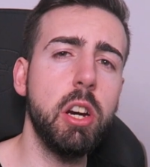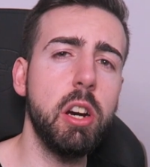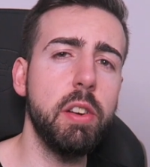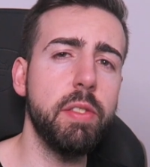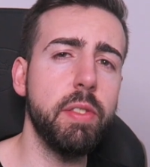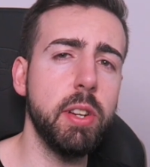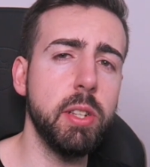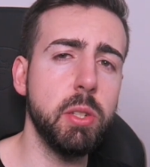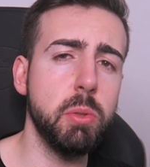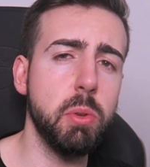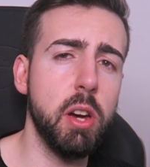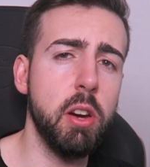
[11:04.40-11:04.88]

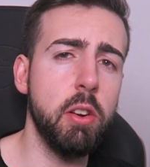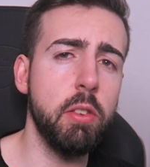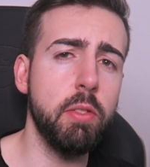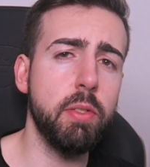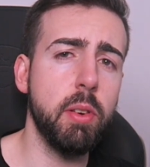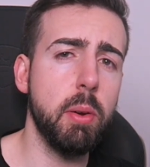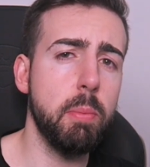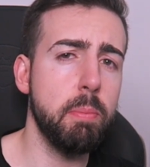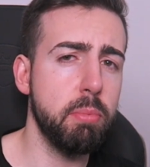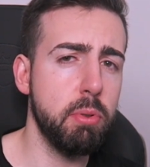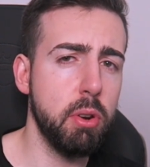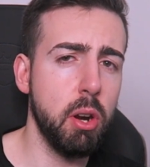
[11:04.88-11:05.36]
iPhone
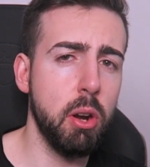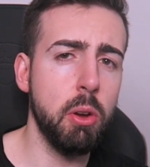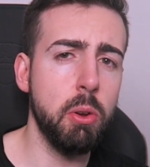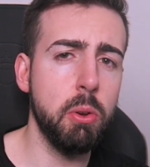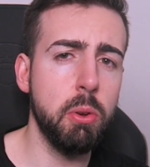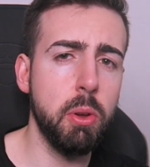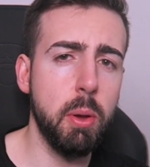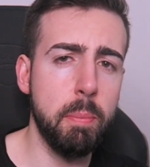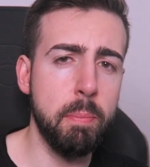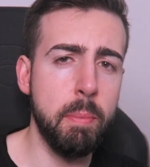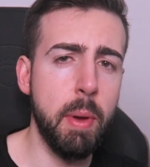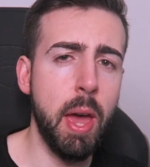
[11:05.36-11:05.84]
12
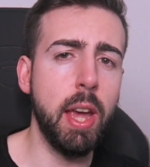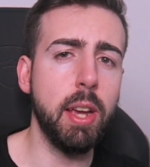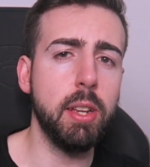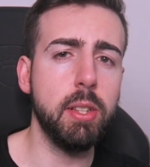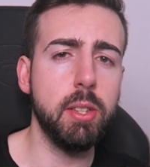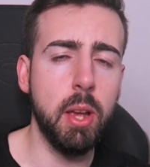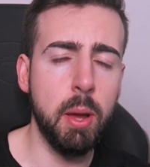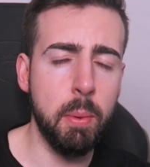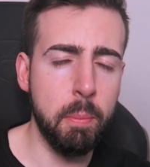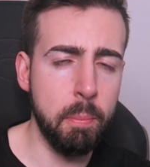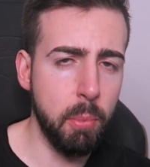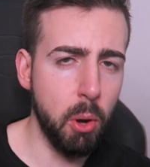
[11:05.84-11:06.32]
Pro Max
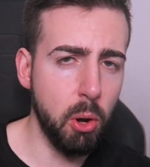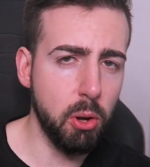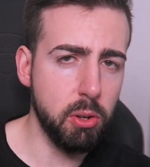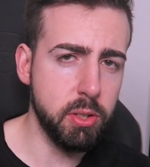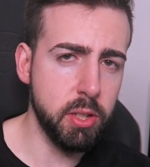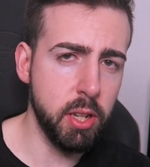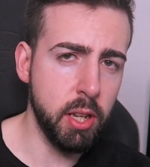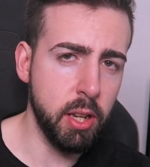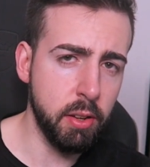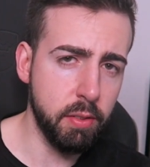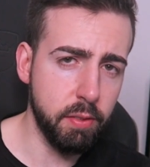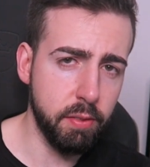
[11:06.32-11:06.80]

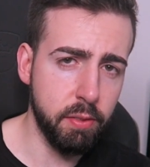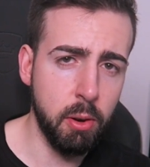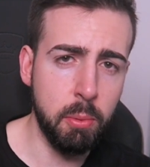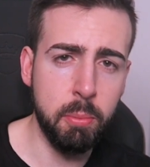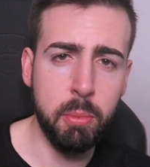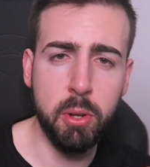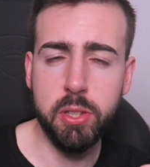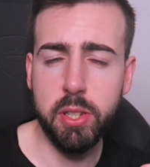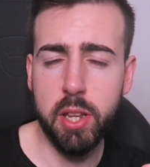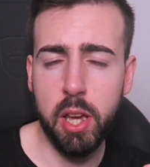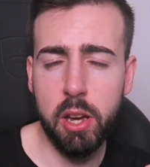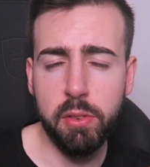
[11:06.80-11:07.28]
unboxing from
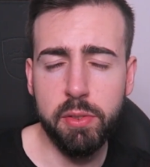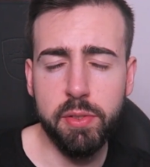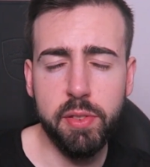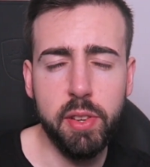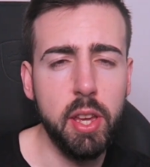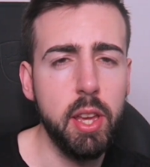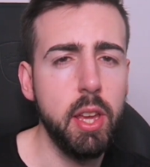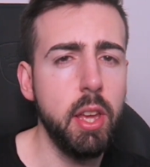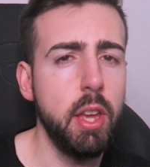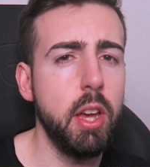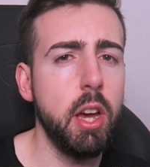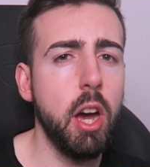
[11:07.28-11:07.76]
myself.
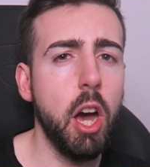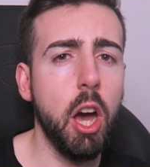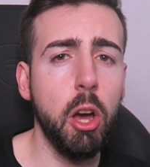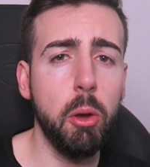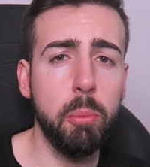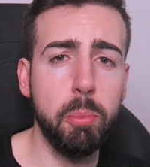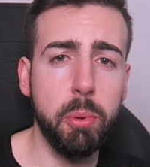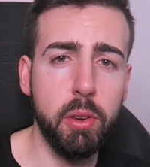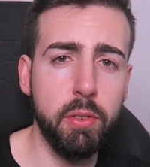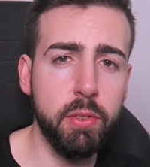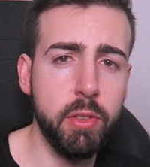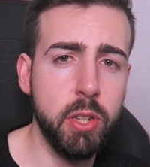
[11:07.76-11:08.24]
I
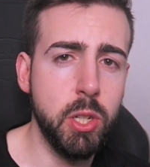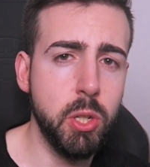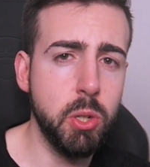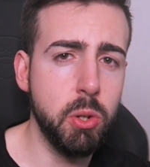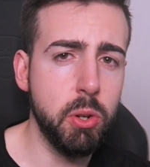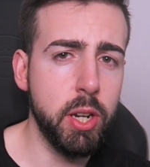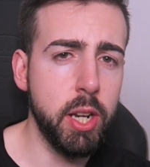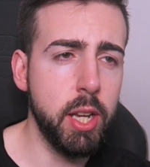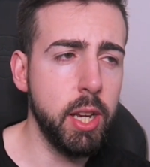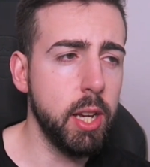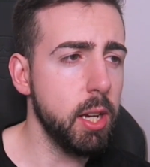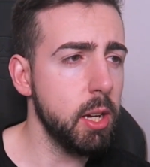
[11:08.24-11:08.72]
hope you've
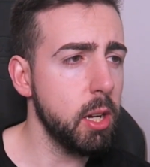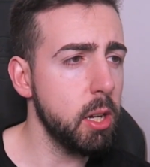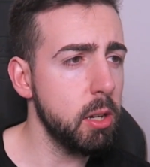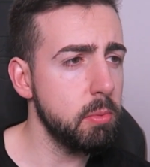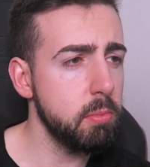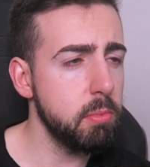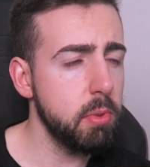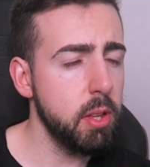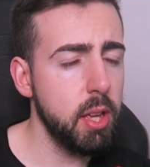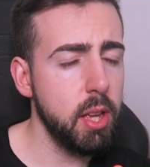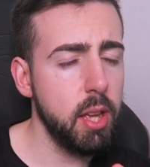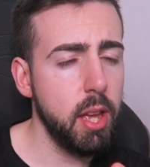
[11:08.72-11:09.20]
enjoyed it,
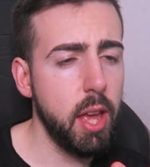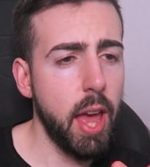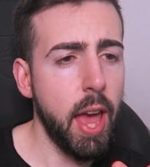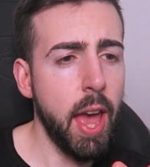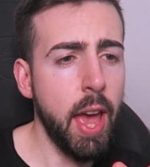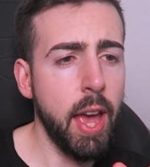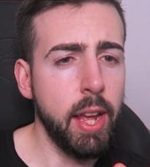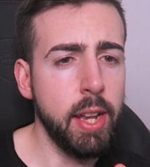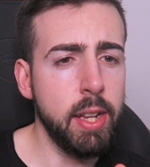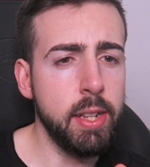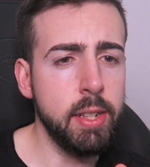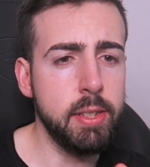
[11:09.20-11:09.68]

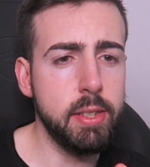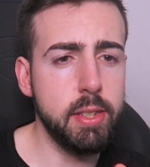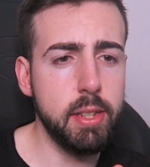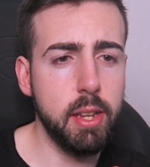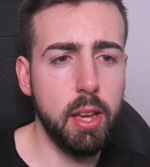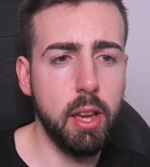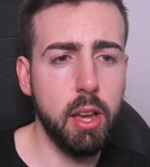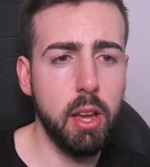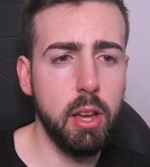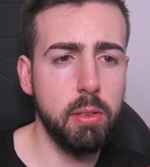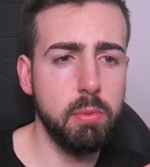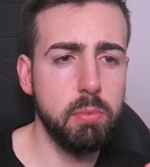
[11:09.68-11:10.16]
and
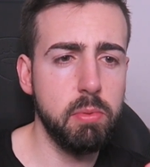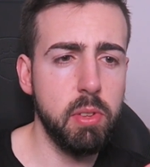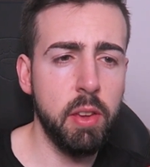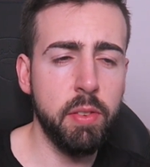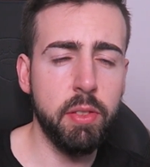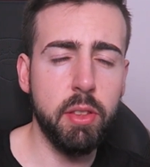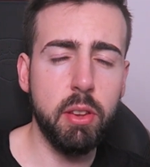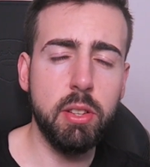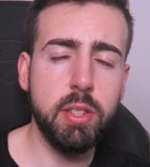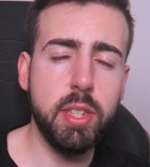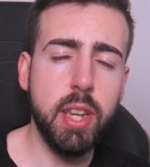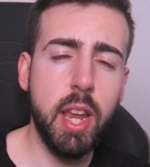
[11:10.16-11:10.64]
if
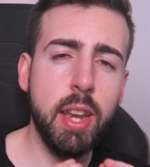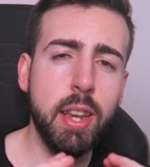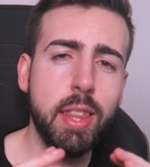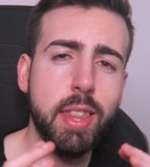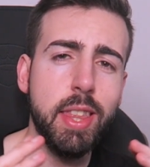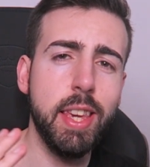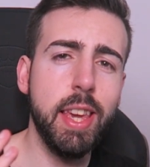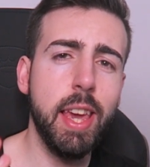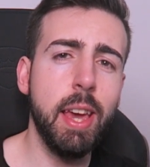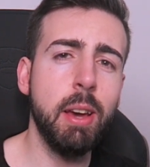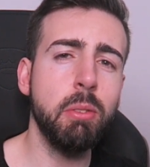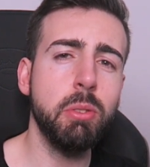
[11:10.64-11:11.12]
there is
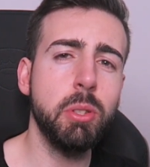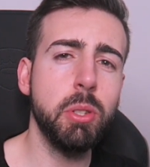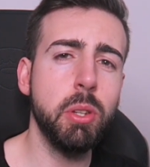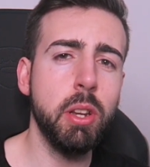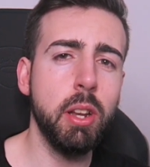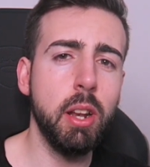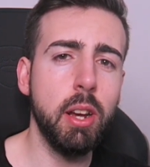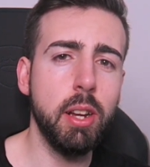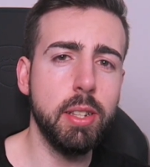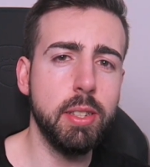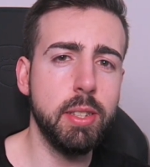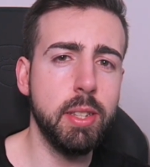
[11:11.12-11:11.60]
anything else you'd
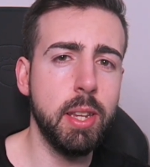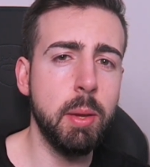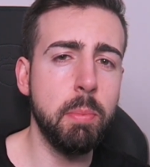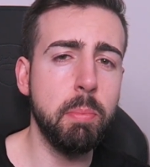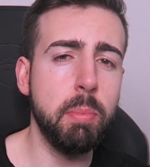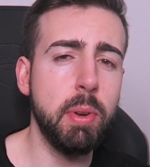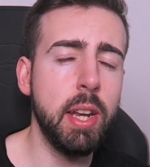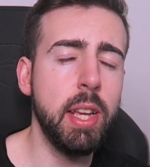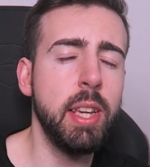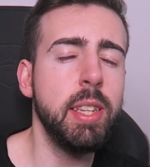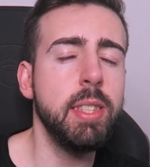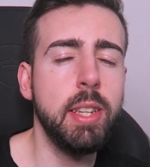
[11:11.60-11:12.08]
like to see,
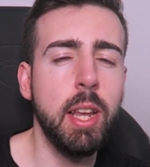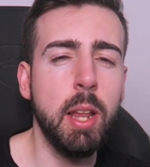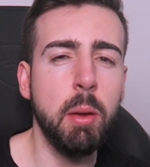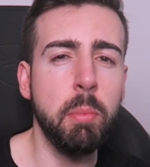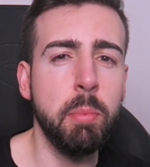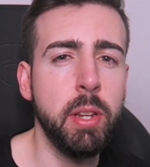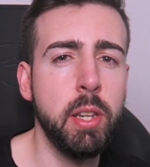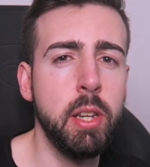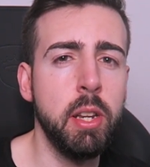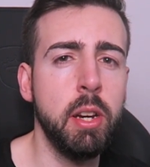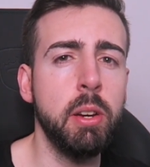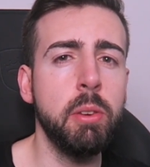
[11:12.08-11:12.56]
please let
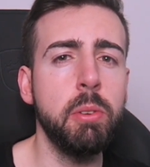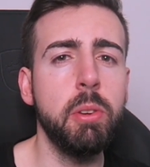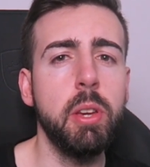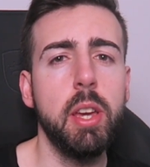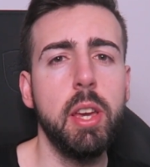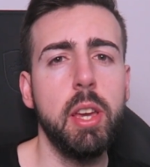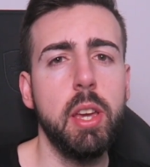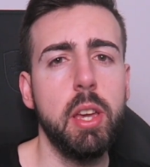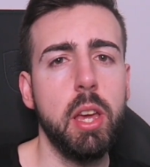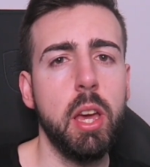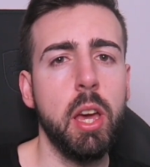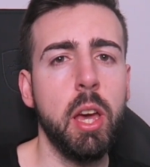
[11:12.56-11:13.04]
me know.
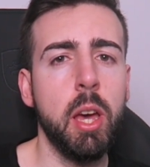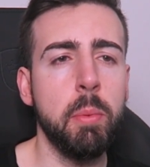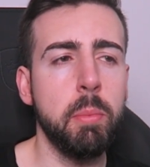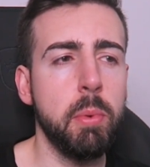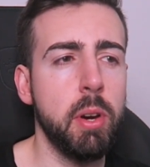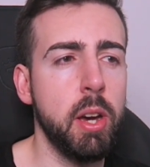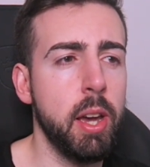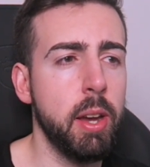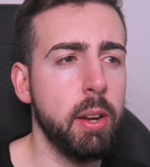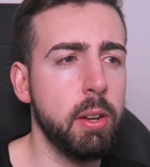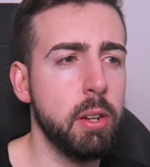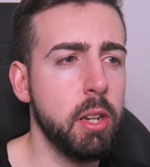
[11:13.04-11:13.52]

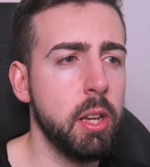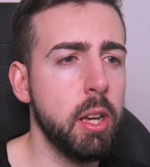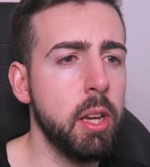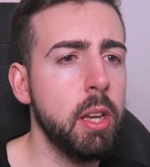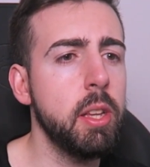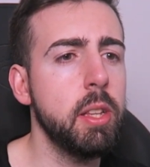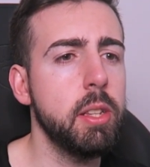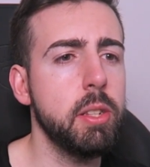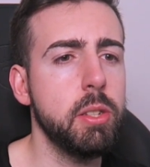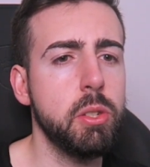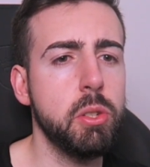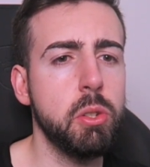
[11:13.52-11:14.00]
I am going
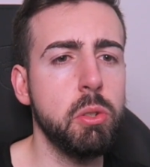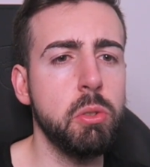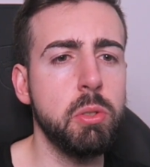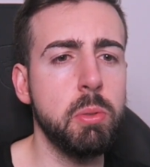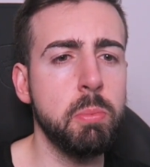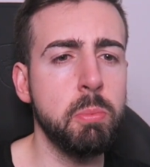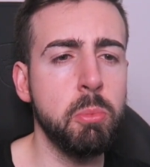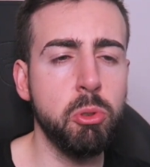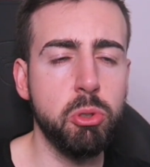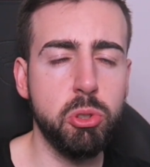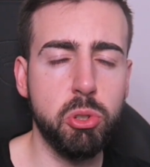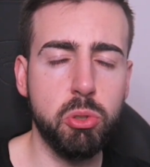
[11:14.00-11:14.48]
to do
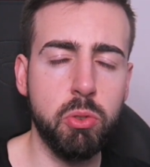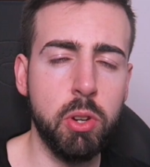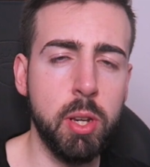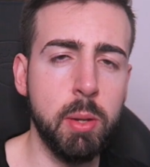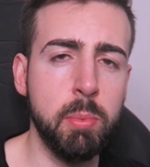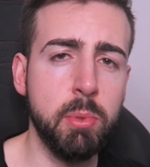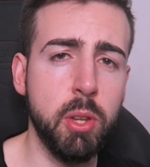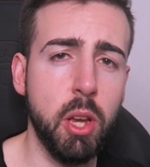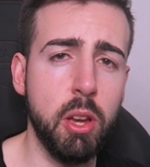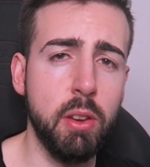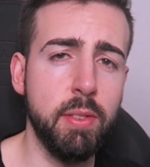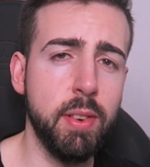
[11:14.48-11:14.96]
some more
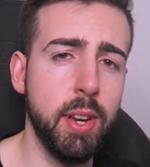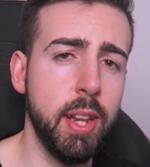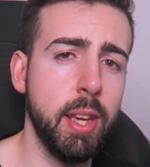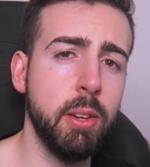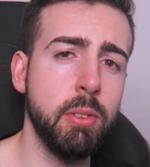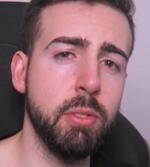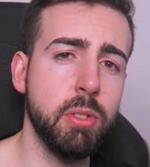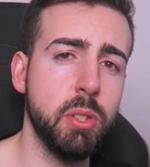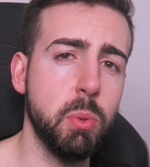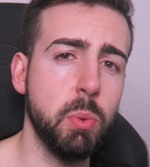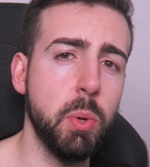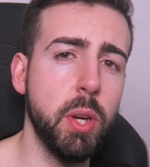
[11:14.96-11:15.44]
streams hopefully
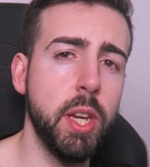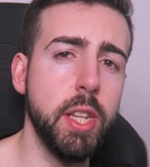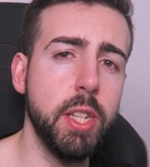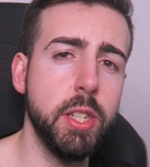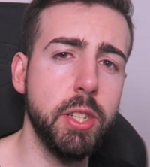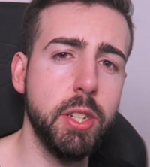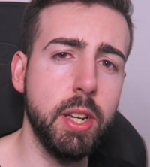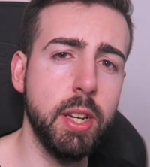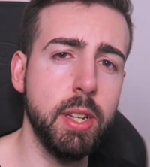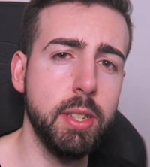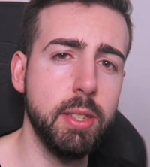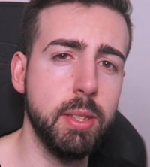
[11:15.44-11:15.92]
on
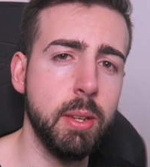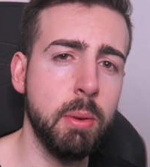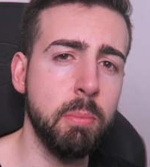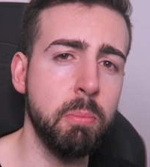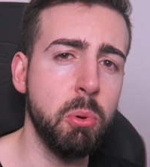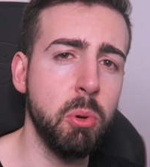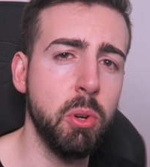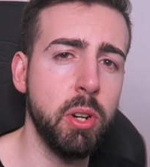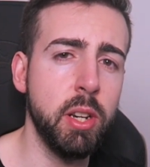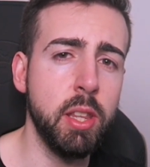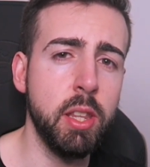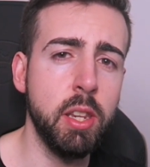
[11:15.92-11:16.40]
Twitch at some
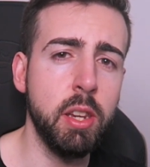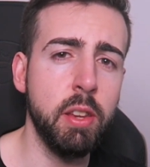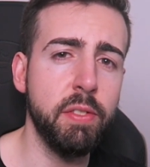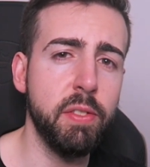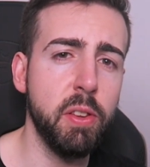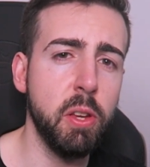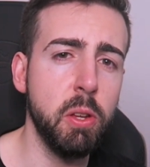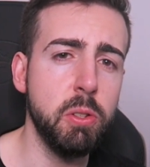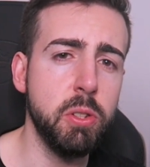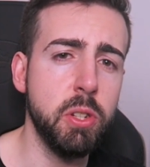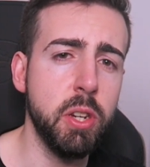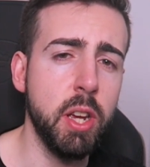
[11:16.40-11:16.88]
point in the near
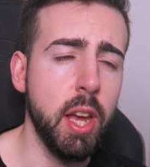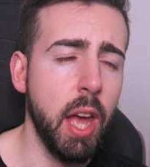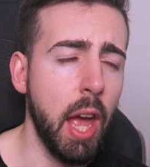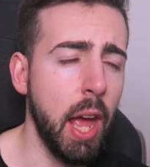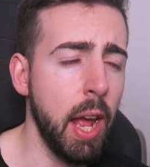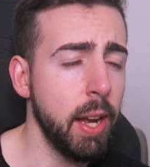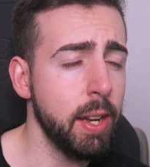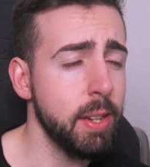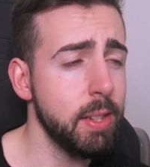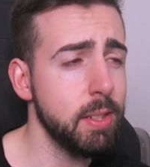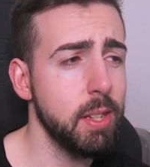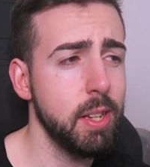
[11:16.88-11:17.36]
future,
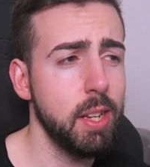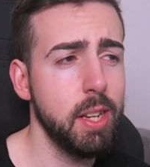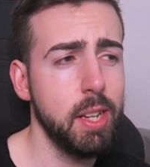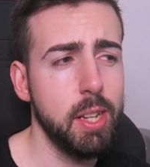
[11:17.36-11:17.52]
and